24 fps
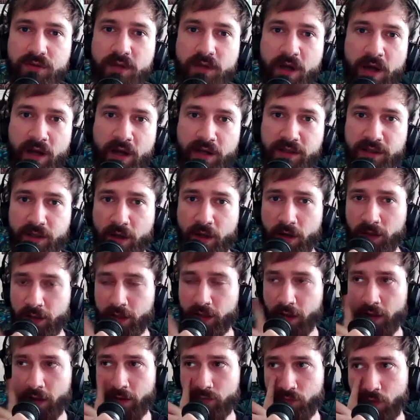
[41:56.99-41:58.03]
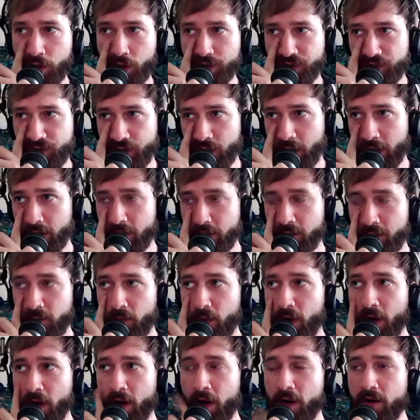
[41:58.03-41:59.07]
younger roster
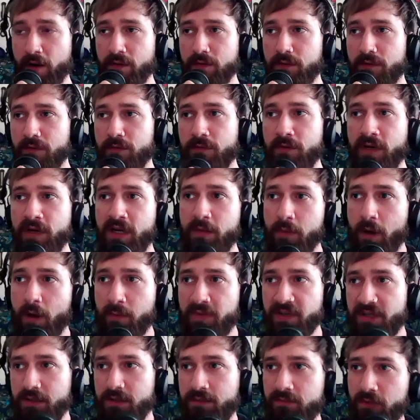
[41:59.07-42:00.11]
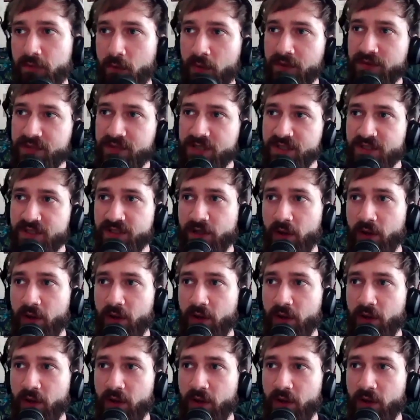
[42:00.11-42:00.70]
were really my big influences.